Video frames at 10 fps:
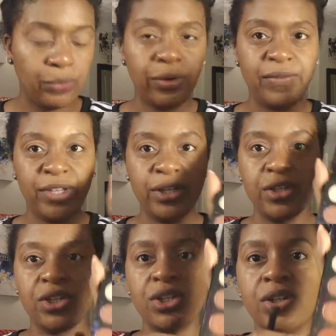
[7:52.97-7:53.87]

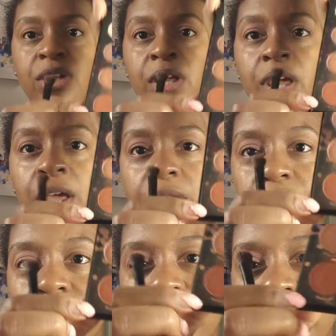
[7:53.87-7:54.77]
Revenge.
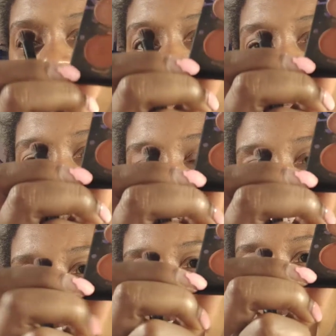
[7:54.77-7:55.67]
Revenge
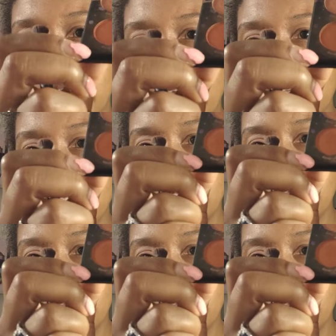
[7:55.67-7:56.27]
is a nice